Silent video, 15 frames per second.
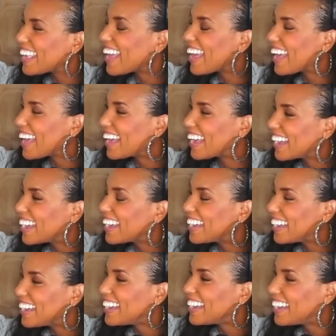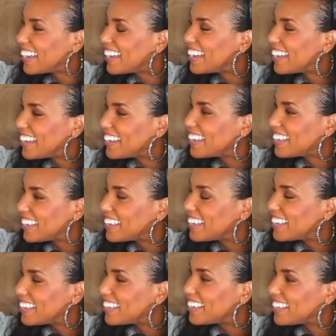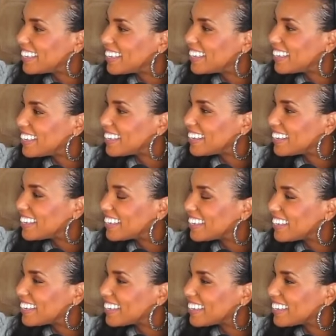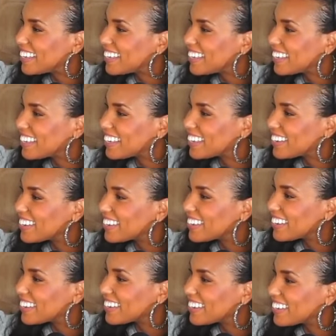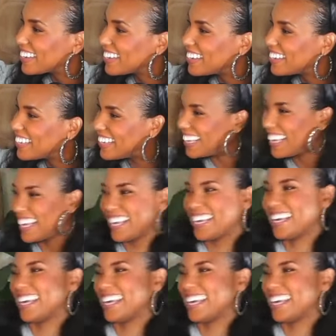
No words are spoken by the person on screen.